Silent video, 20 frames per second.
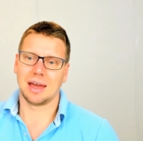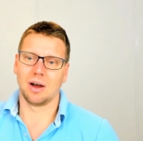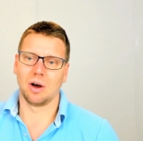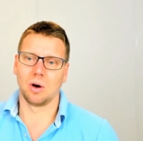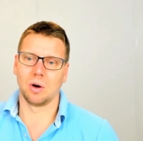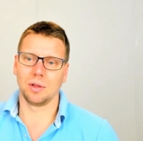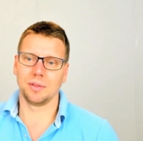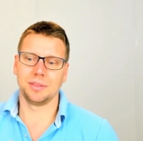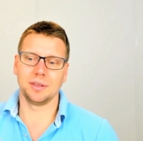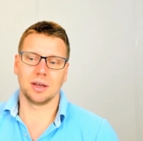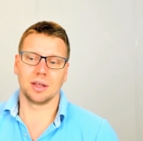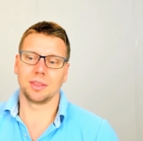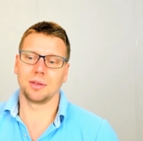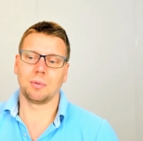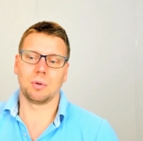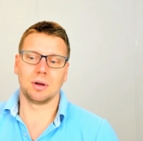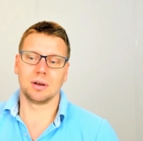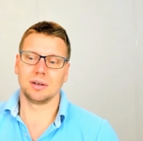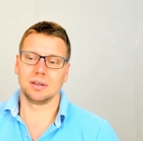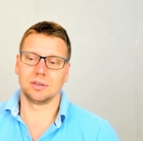Or the other
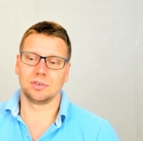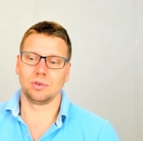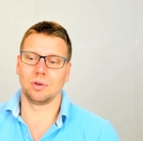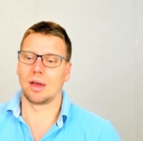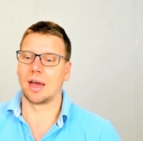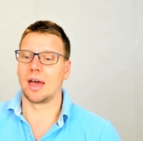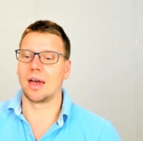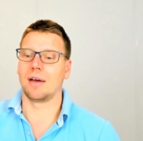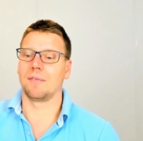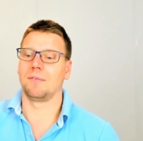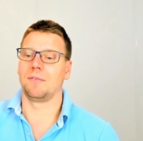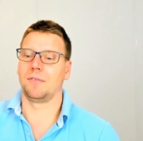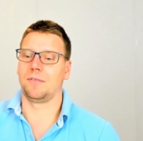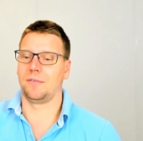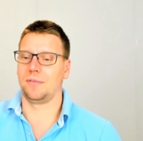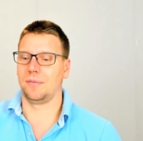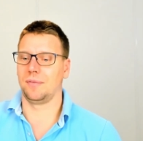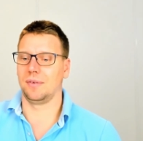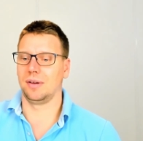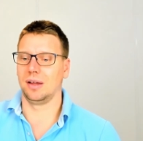one is you have
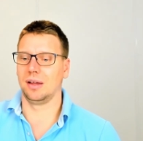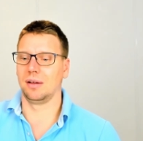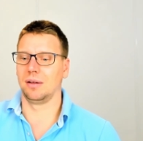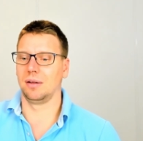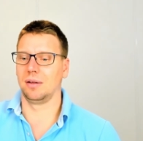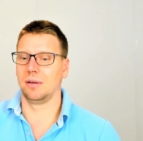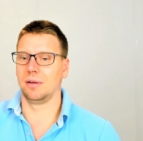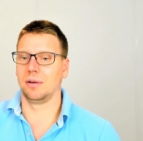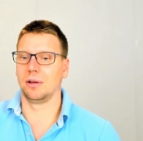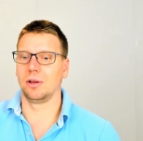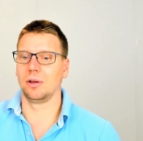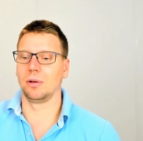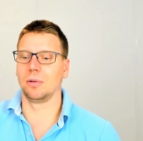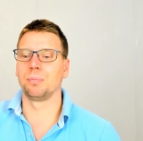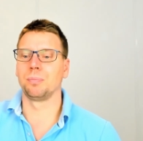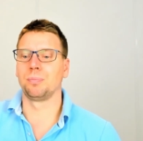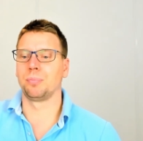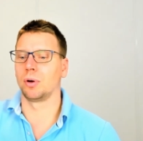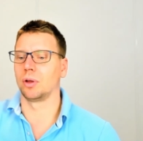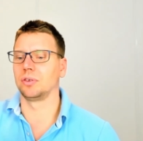uh,
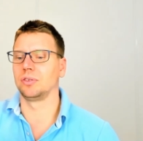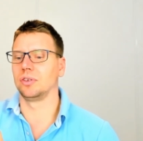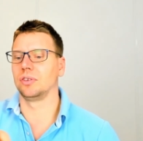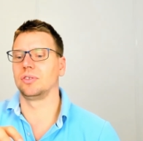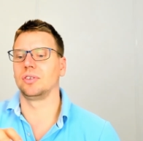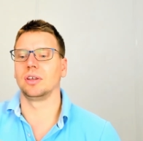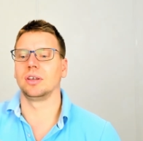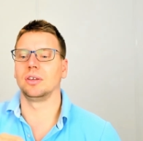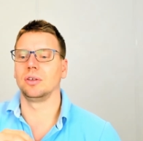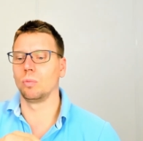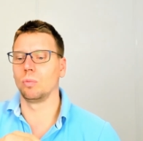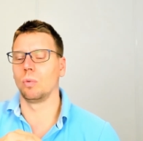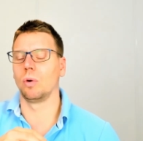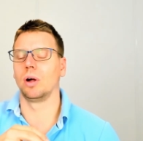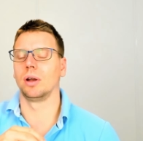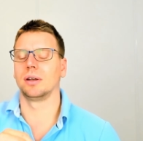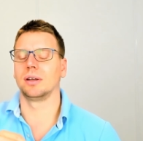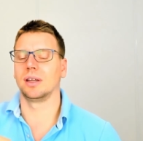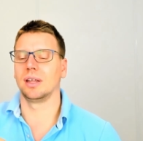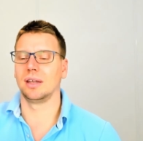processing you
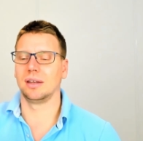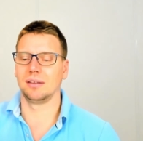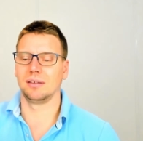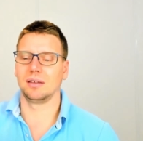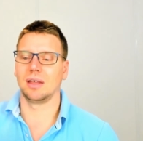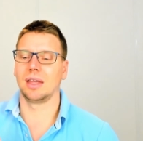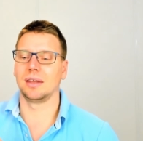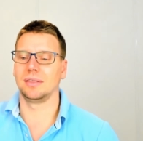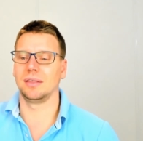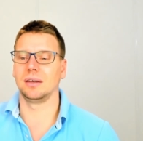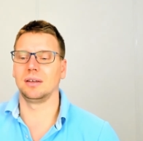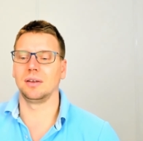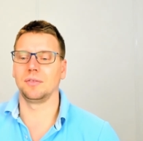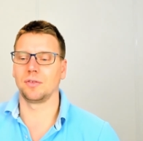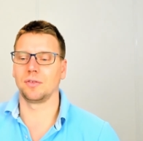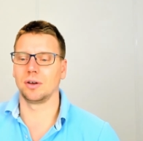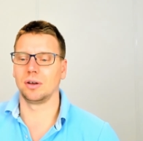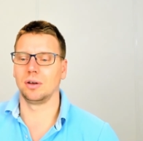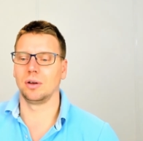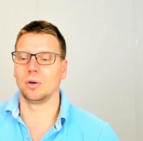want and at the
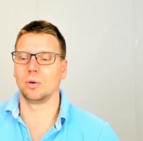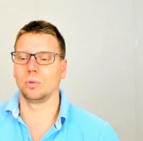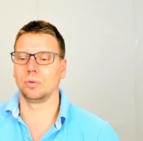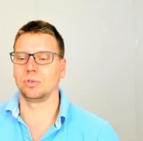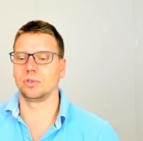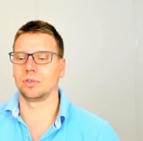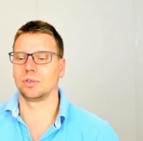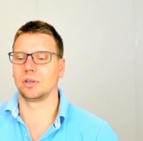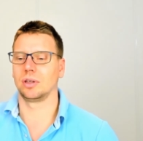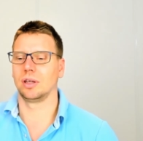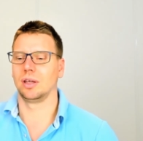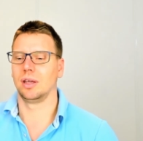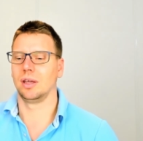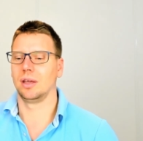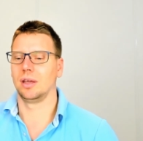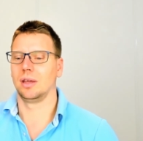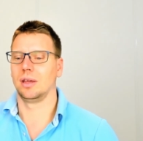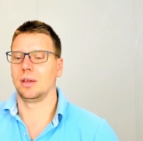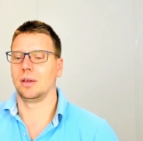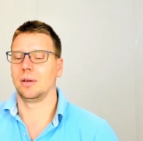different nodes
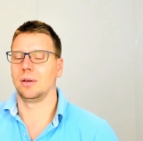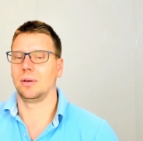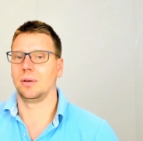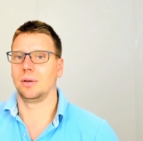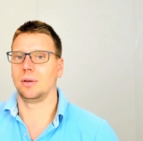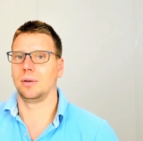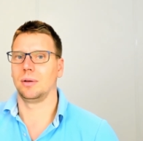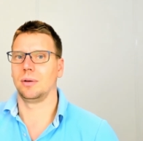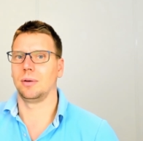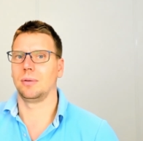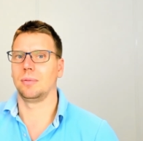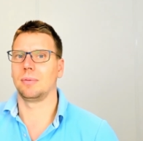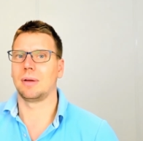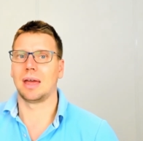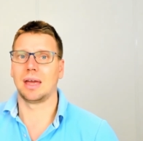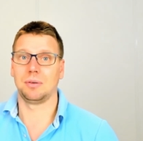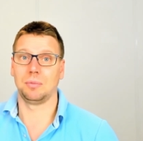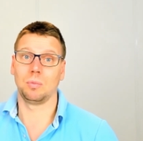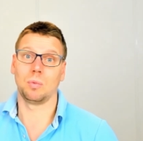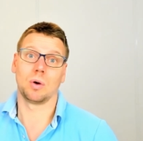uh,
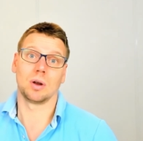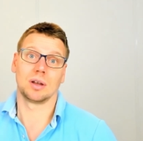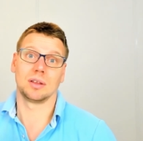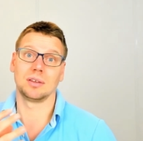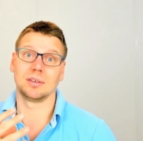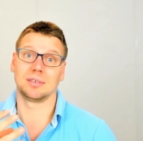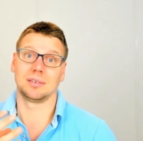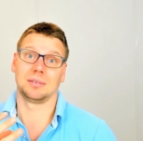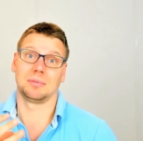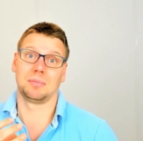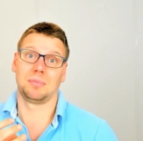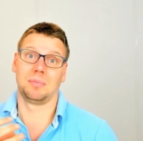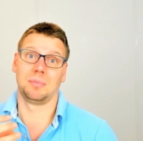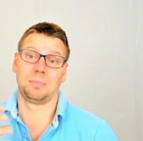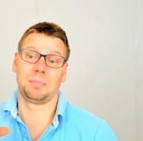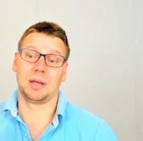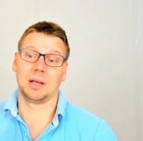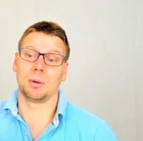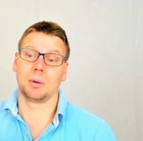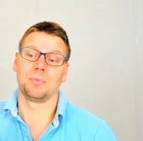and want to
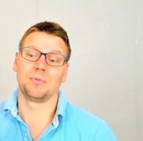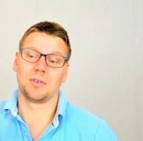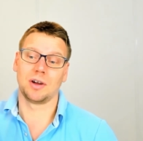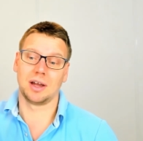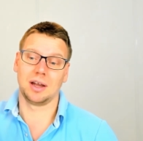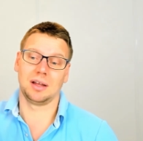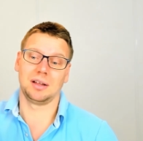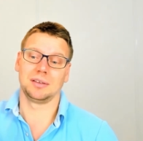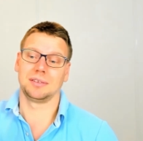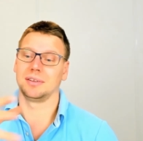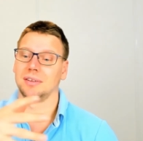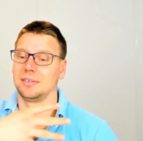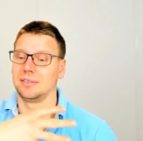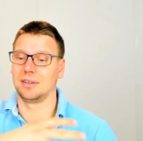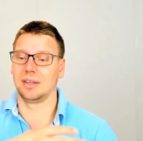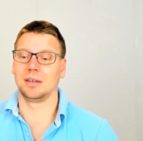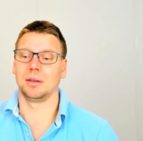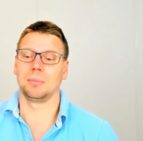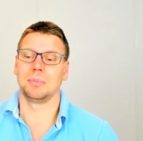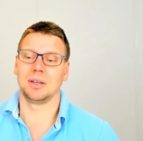pick up files and
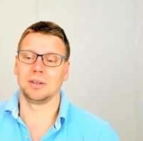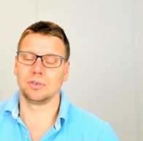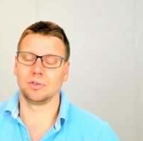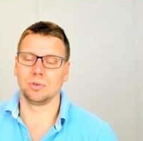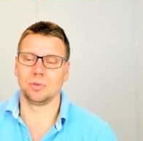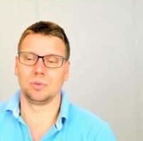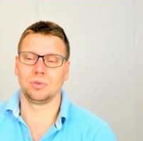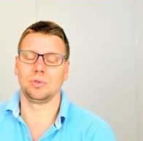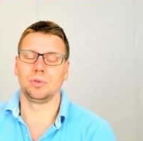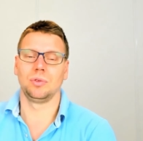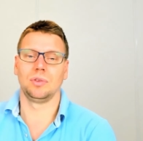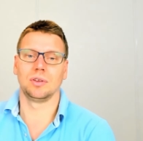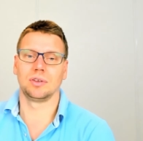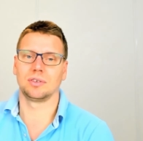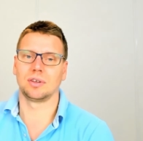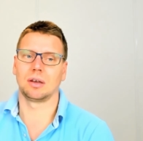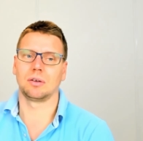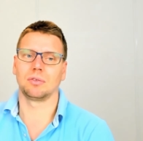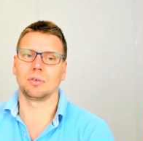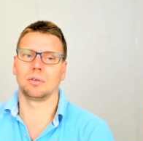send them into to the
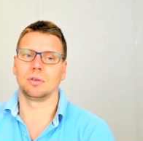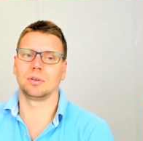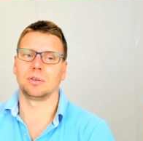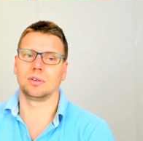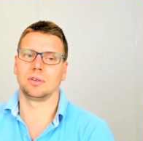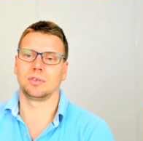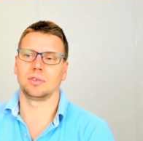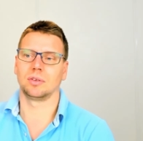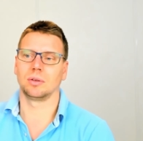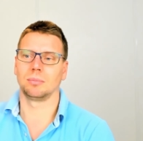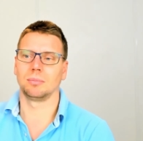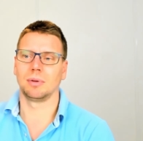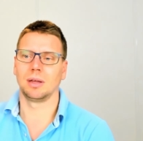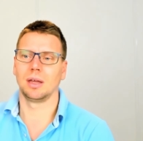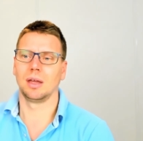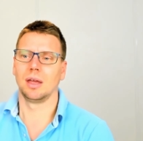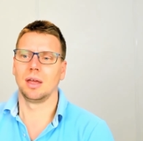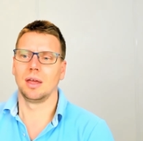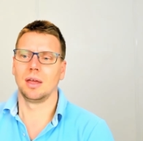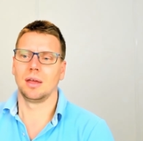central system,
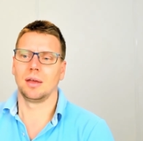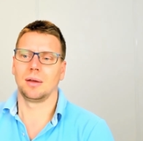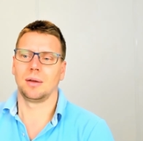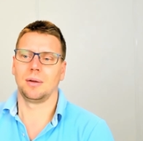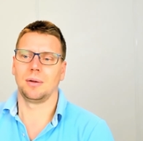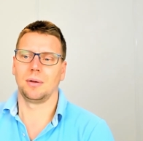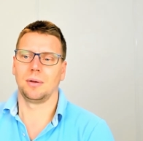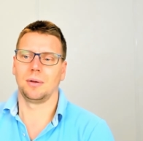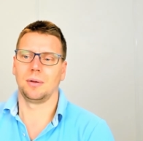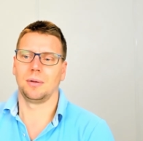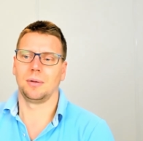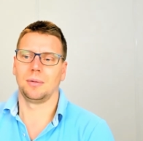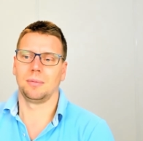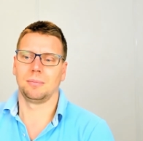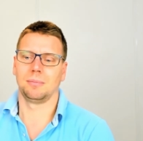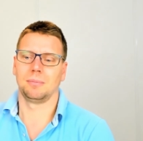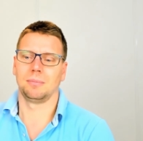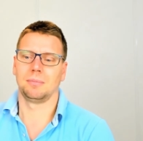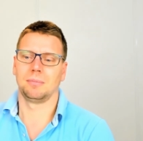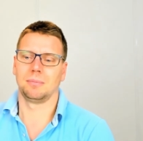
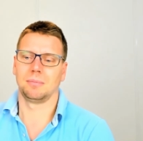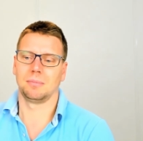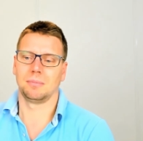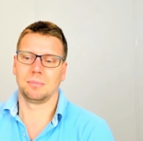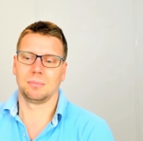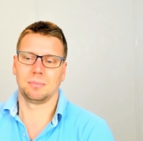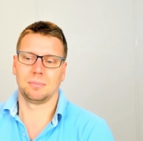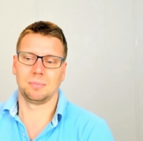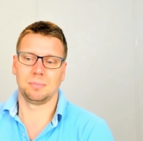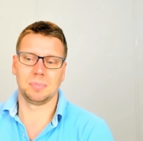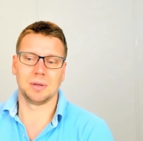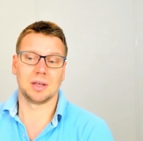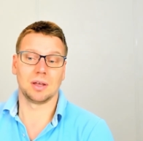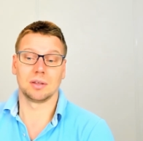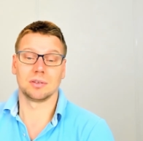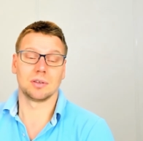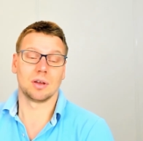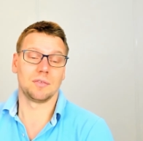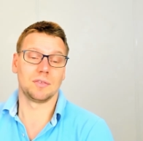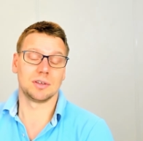um,
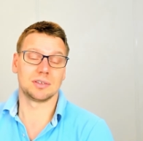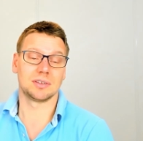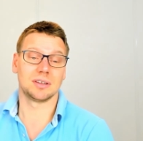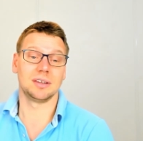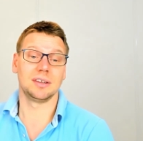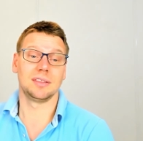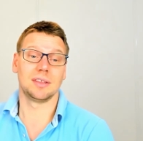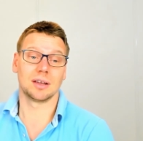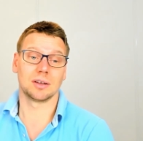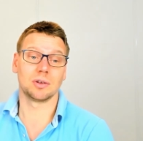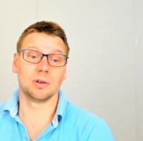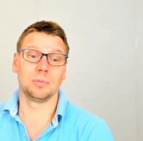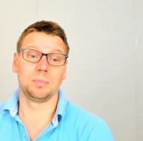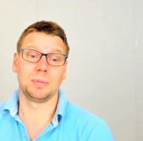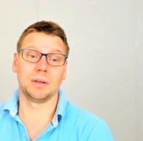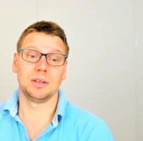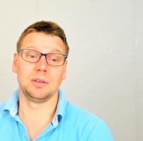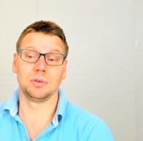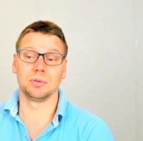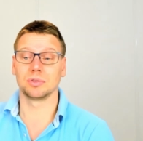because obviously there could
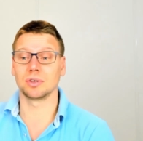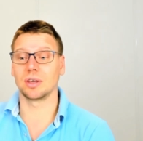be use